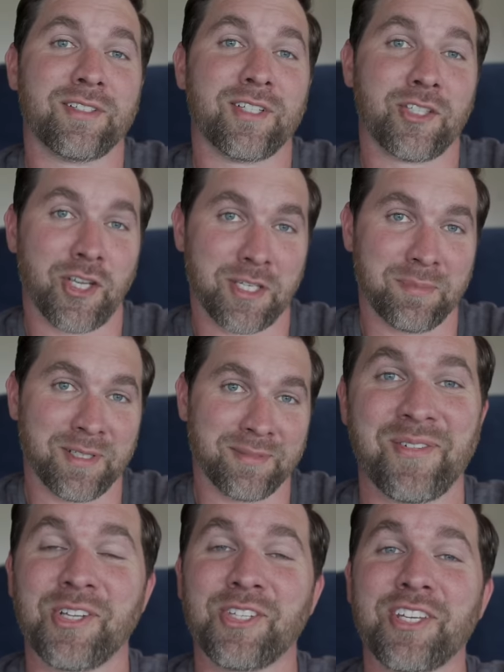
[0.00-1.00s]
adjustment,
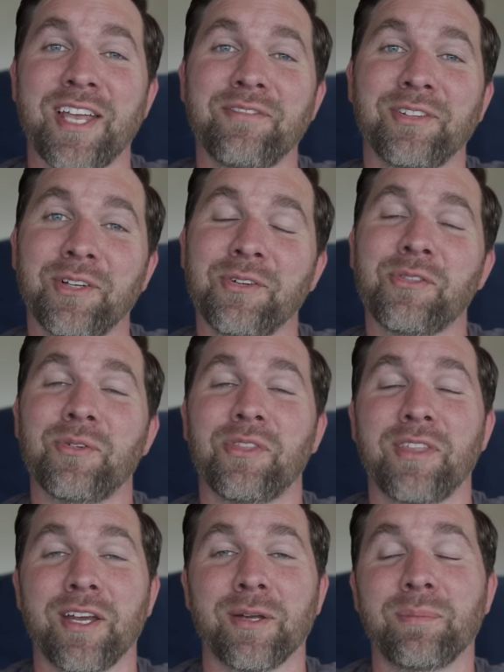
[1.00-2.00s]
which I've learned through
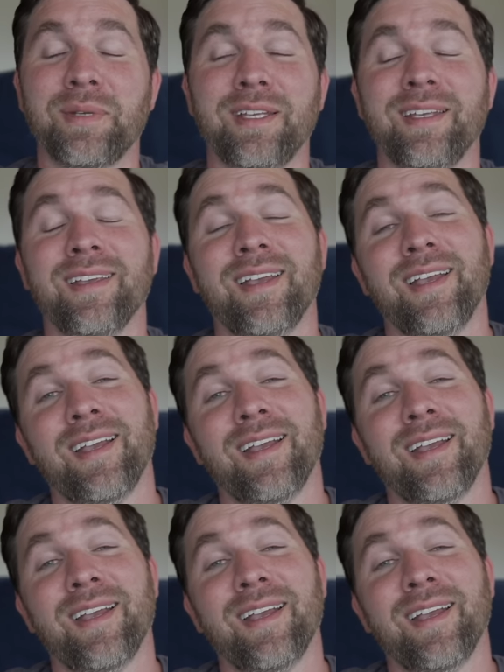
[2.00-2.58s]
therapy.